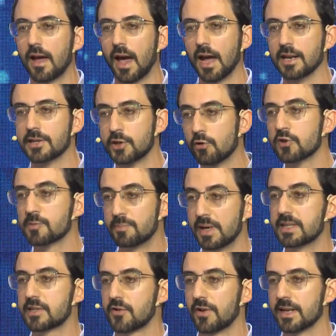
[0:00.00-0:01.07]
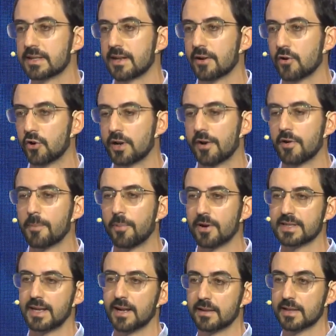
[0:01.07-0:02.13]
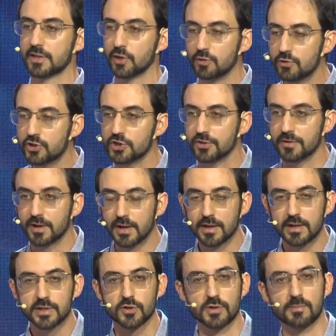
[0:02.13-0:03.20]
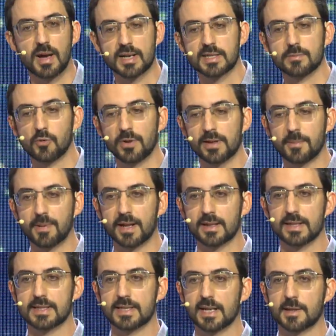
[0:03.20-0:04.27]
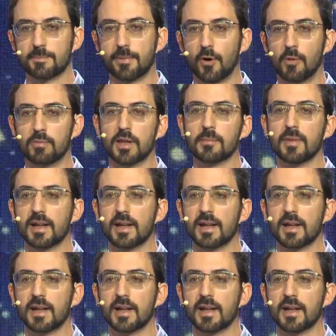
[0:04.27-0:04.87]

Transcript: and those bit strings are going to represent the solution to the maximum independent set problem,